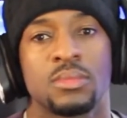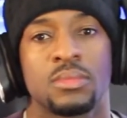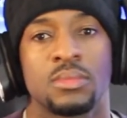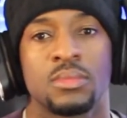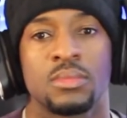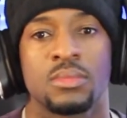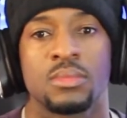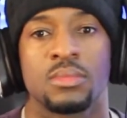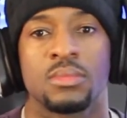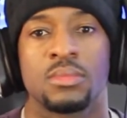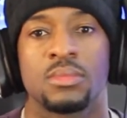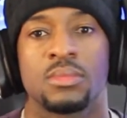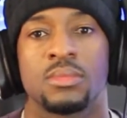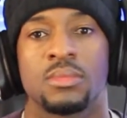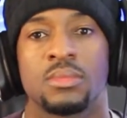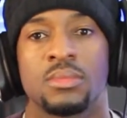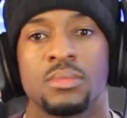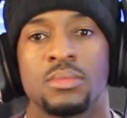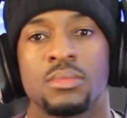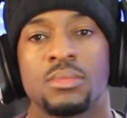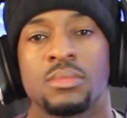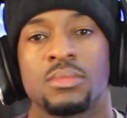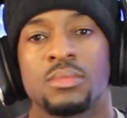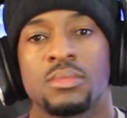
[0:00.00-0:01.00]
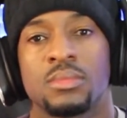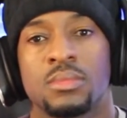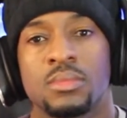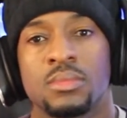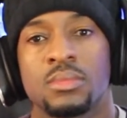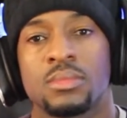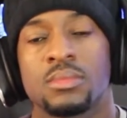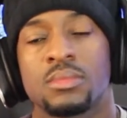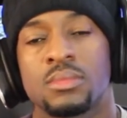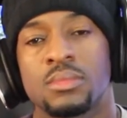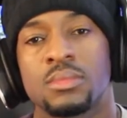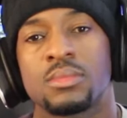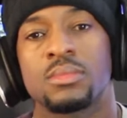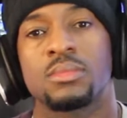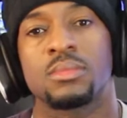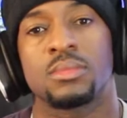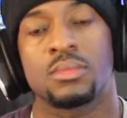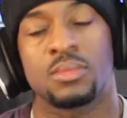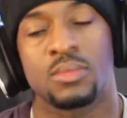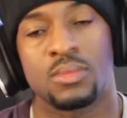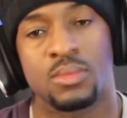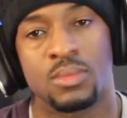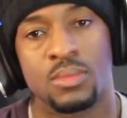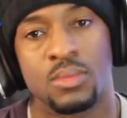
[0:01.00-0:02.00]
textures and higher
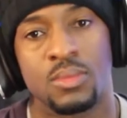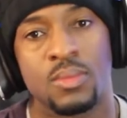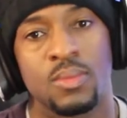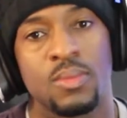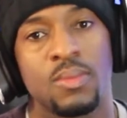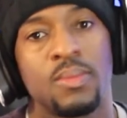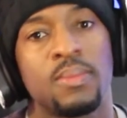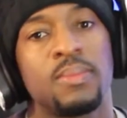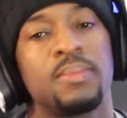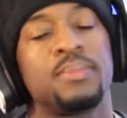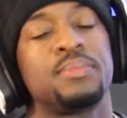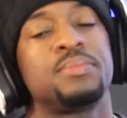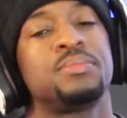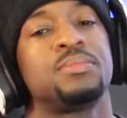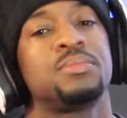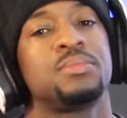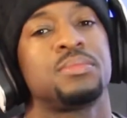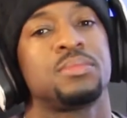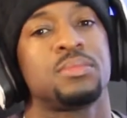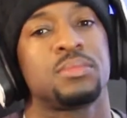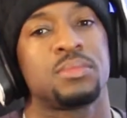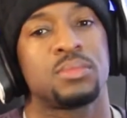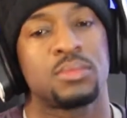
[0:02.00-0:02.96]
resolution and all that,